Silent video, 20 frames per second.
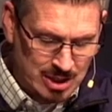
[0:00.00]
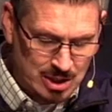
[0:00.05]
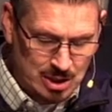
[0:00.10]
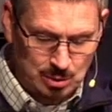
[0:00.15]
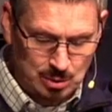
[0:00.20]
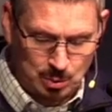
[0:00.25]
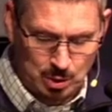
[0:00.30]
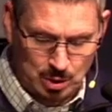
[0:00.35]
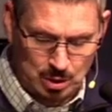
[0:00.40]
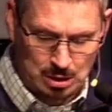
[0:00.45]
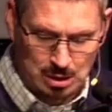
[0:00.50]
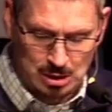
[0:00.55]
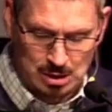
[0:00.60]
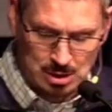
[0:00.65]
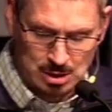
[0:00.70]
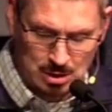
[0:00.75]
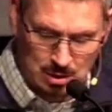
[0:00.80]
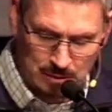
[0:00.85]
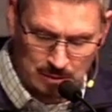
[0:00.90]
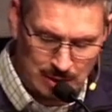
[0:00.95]
cast the
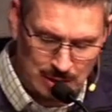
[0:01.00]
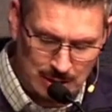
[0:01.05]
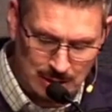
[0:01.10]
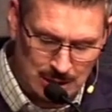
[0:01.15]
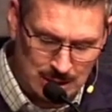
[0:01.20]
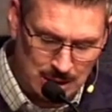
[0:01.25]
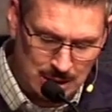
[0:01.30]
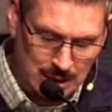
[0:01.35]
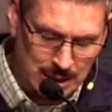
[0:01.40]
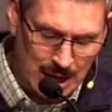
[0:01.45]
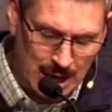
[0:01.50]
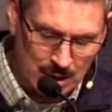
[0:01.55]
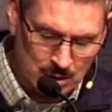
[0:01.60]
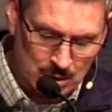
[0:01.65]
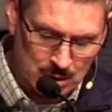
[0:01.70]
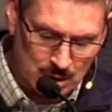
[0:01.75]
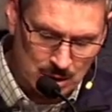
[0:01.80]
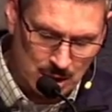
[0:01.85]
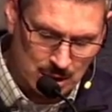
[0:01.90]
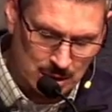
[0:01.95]
worthless servant into the
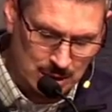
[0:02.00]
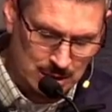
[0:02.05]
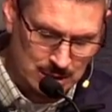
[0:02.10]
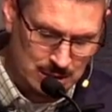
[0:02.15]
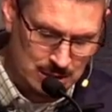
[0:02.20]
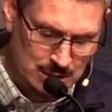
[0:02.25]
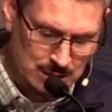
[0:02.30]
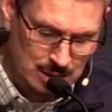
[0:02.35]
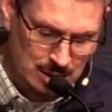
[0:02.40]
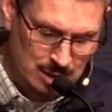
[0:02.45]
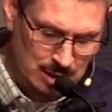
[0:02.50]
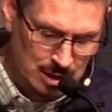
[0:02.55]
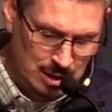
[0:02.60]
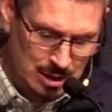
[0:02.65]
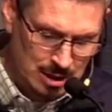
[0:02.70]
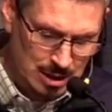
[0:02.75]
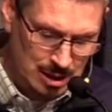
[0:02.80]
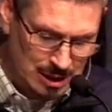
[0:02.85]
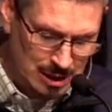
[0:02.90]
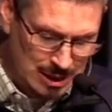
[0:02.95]
outer darkness.
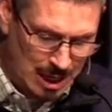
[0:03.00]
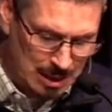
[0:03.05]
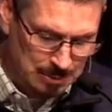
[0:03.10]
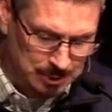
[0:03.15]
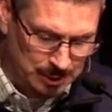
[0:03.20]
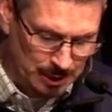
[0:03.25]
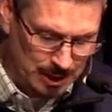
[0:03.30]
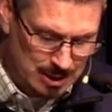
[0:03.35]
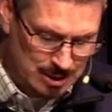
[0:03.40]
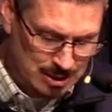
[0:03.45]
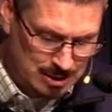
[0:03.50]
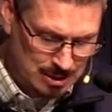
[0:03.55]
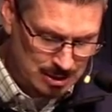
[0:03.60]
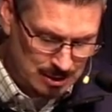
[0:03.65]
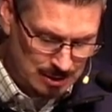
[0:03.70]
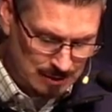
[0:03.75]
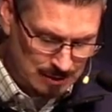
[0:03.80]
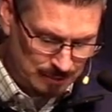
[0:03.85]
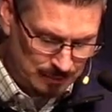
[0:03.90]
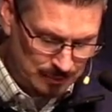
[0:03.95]
In that
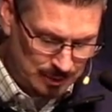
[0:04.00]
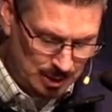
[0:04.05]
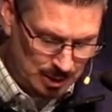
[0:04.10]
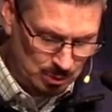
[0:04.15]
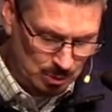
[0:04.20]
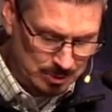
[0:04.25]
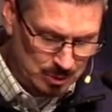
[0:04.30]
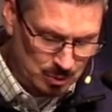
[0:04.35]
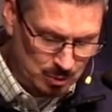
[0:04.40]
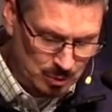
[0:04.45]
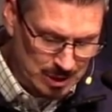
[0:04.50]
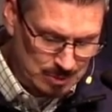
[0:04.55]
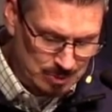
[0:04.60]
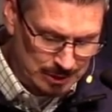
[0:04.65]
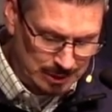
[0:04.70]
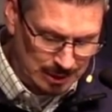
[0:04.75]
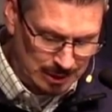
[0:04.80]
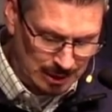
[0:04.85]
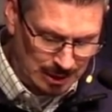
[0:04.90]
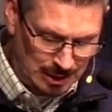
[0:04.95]
place, there will be
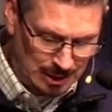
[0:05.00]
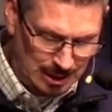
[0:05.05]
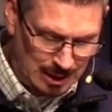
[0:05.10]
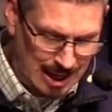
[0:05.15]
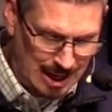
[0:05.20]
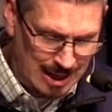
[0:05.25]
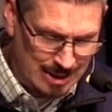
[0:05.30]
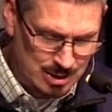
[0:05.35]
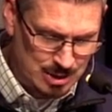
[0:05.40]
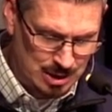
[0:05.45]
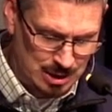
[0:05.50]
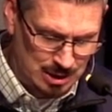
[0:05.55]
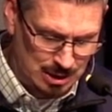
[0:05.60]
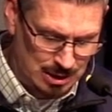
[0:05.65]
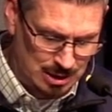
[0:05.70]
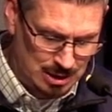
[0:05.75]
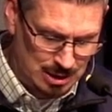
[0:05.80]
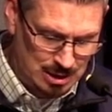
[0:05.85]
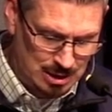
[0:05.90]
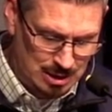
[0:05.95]
weeping and
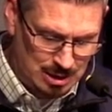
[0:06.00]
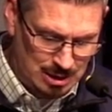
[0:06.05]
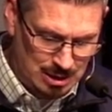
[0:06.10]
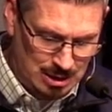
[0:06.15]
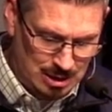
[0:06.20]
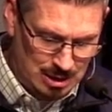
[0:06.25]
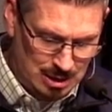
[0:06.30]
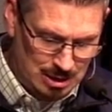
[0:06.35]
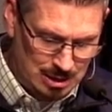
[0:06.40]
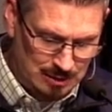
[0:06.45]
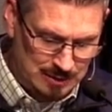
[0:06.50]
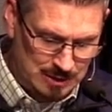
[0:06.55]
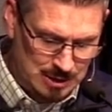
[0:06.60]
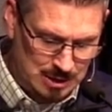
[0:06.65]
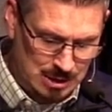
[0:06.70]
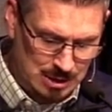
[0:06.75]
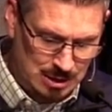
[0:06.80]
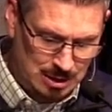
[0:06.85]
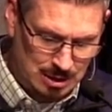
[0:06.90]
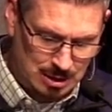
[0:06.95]
gnashing
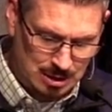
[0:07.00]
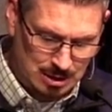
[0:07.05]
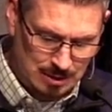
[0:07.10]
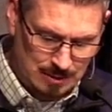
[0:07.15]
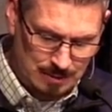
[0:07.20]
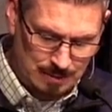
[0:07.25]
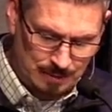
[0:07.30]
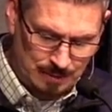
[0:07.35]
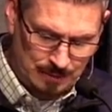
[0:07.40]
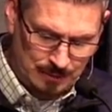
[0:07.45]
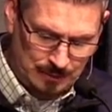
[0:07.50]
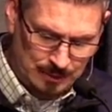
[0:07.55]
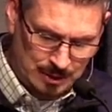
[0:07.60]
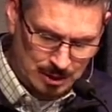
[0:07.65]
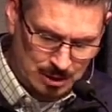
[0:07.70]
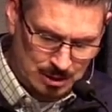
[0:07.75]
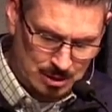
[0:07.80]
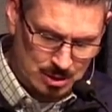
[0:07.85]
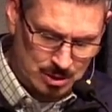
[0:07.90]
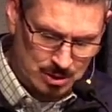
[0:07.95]
of teeth.
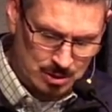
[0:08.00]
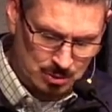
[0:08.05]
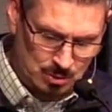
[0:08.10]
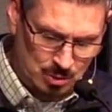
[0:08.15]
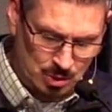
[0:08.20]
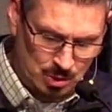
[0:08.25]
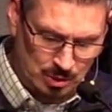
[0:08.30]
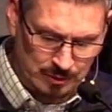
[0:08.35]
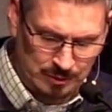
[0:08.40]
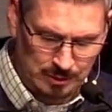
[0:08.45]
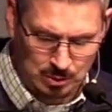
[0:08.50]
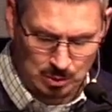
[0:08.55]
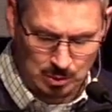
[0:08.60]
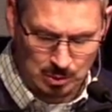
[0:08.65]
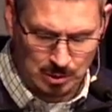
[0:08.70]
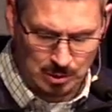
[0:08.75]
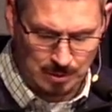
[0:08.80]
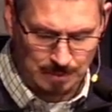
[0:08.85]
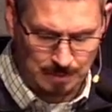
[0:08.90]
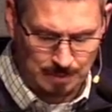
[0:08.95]
This is the word of the
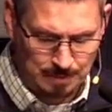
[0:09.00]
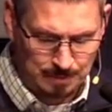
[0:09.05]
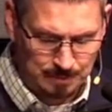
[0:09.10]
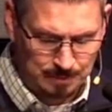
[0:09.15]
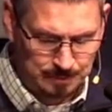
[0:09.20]
Lord.